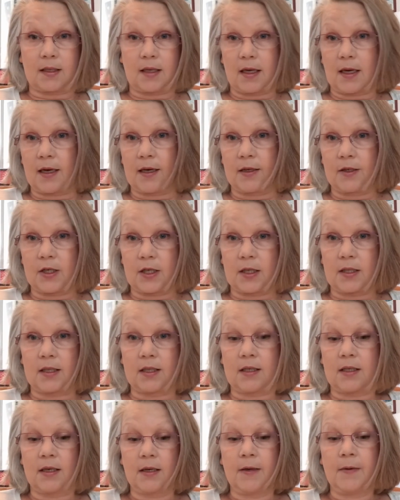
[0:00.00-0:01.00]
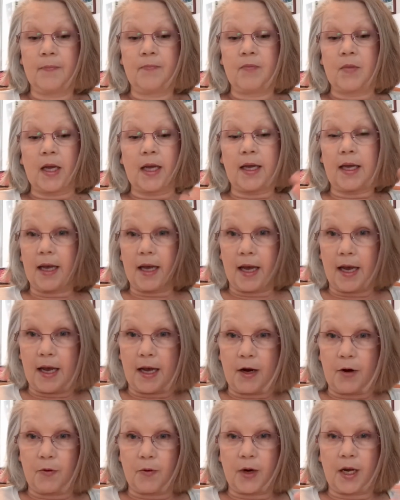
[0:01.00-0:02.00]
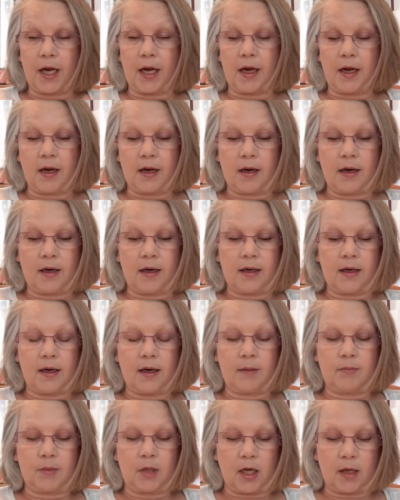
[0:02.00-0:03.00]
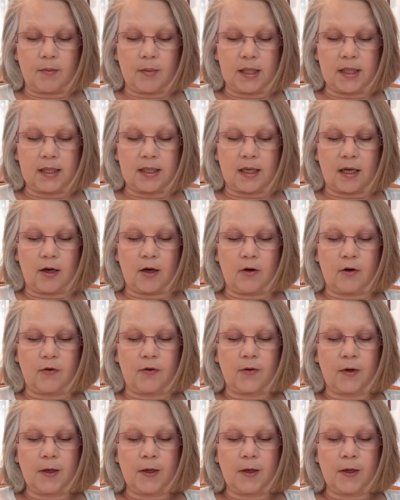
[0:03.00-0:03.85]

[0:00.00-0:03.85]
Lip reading: Like, I get hangry. I'm not myself.